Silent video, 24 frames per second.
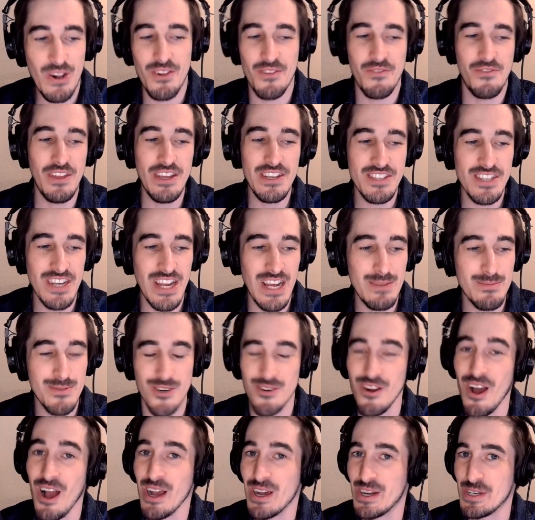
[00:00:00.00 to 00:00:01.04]
these names are
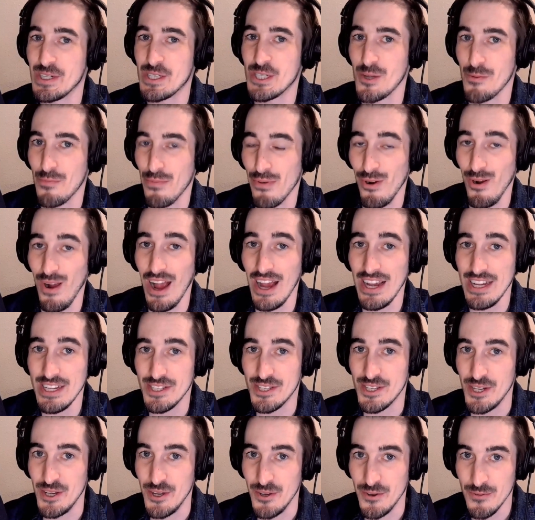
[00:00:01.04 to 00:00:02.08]
not going to surprise
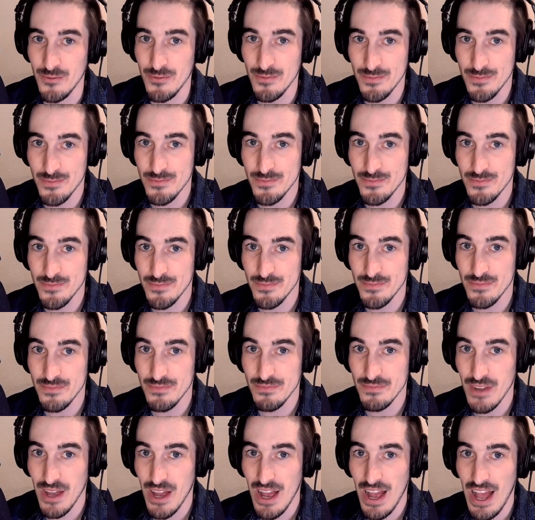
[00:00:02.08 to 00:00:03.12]
you,
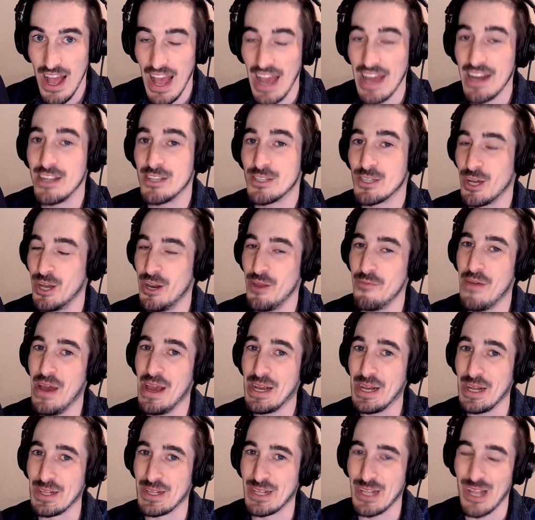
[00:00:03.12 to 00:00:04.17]
and it's going to make
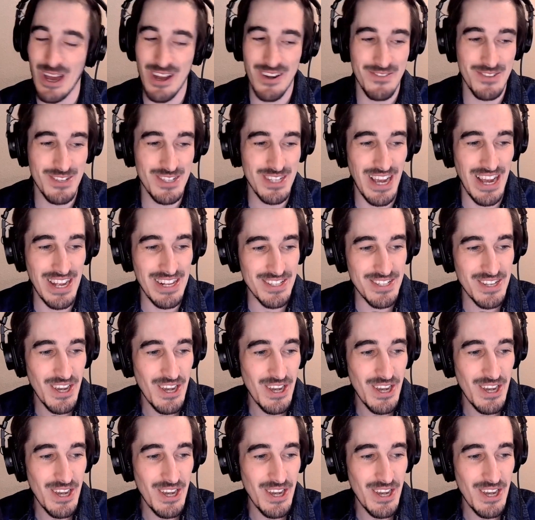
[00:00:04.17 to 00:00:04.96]
a lot of sense.